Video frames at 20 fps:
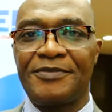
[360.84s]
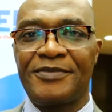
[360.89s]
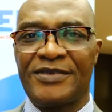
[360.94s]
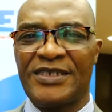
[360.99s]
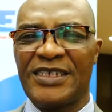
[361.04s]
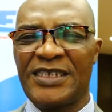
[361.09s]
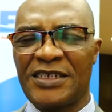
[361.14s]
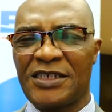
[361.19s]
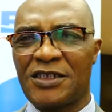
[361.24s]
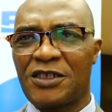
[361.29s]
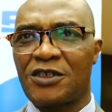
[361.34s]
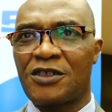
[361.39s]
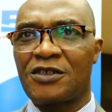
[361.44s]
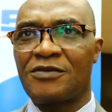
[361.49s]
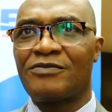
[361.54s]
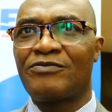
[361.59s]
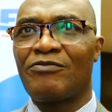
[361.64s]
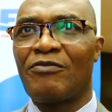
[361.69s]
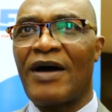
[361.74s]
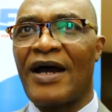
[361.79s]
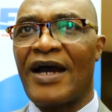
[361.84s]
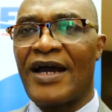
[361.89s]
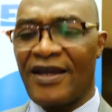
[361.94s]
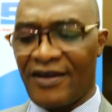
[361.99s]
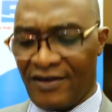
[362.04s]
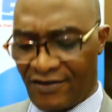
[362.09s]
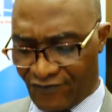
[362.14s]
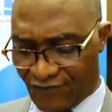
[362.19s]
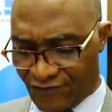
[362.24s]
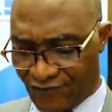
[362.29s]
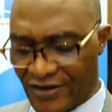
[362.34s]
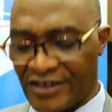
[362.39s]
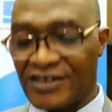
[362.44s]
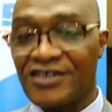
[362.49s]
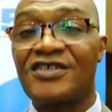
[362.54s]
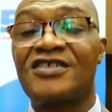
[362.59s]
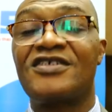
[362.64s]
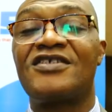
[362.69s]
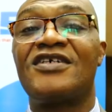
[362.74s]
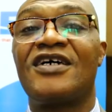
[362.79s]
This is my
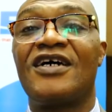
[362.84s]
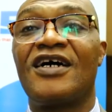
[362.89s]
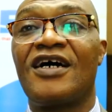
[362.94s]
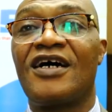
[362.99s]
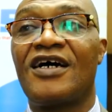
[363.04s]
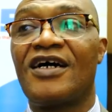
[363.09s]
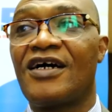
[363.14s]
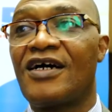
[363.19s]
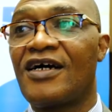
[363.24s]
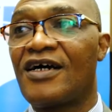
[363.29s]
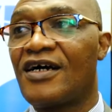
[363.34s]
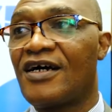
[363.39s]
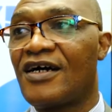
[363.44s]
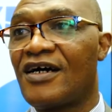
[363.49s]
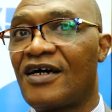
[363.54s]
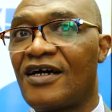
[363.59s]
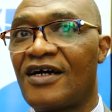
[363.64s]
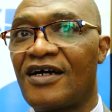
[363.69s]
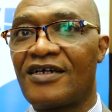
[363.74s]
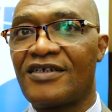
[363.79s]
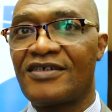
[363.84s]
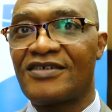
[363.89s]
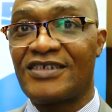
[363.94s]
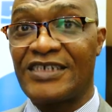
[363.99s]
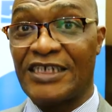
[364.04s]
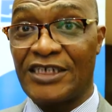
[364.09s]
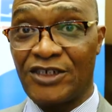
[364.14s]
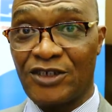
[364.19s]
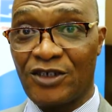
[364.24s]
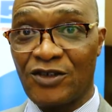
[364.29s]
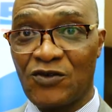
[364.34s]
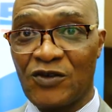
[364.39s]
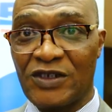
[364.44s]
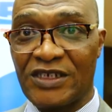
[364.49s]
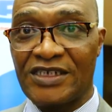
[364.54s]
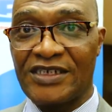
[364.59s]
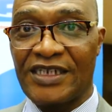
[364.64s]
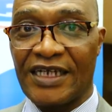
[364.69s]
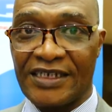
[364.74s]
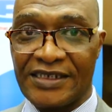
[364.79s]
first session
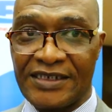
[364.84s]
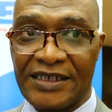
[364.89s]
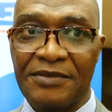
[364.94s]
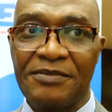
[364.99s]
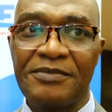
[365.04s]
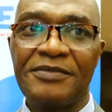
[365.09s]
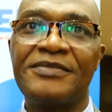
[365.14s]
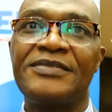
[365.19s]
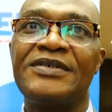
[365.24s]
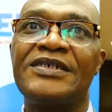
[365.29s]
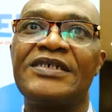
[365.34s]
with texem.